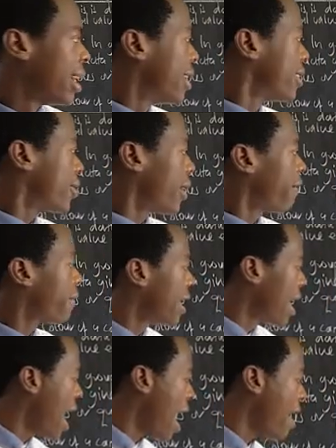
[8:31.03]
So if
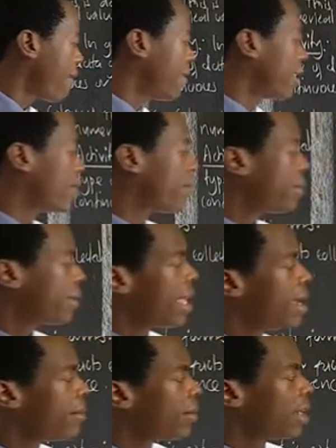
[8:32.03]
they are adding, we put
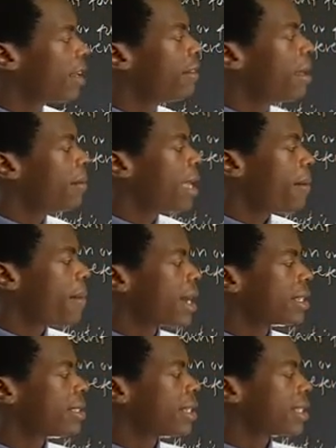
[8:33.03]
them, we give them their
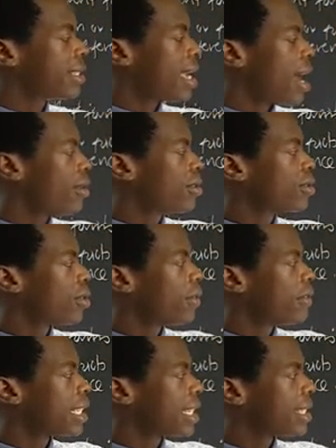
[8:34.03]
mark 6 out
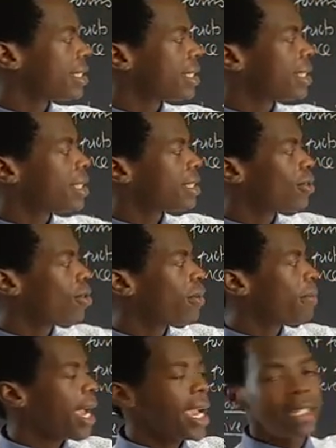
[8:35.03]
of 6. This is
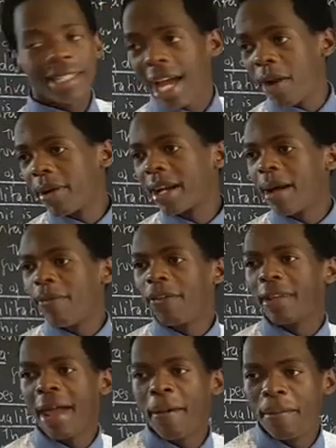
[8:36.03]
group 8. Can we clap
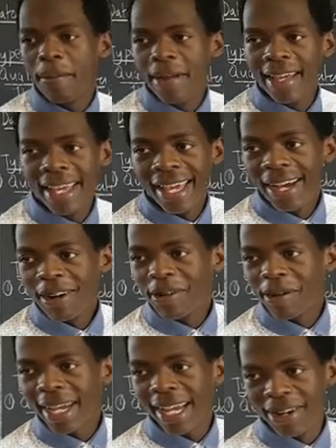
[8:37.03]
for them?
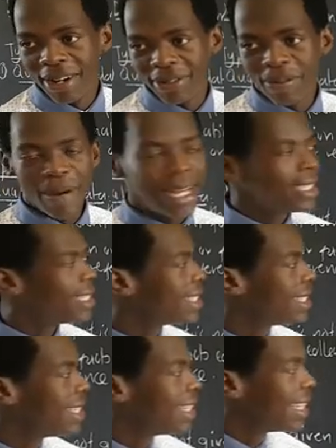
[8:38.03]
Okay, not too much.
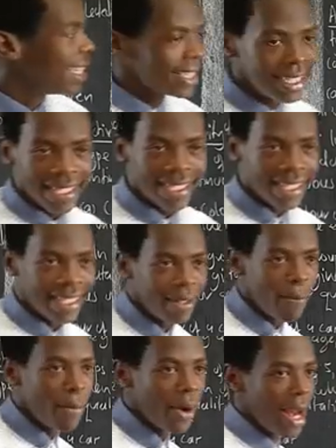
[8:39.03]
Just a
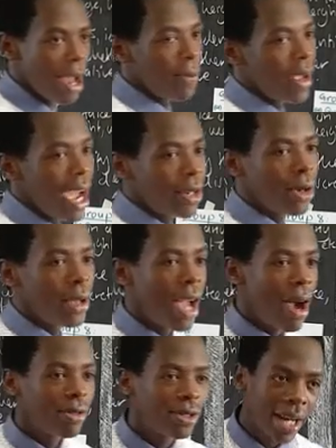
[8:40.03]
simple clapping. I told you
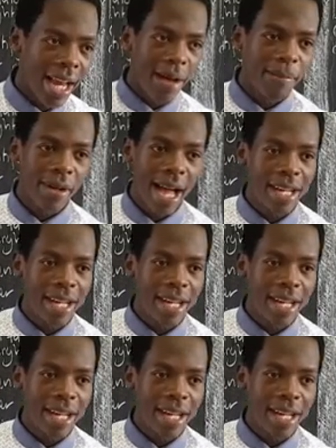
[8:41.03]
how to clap.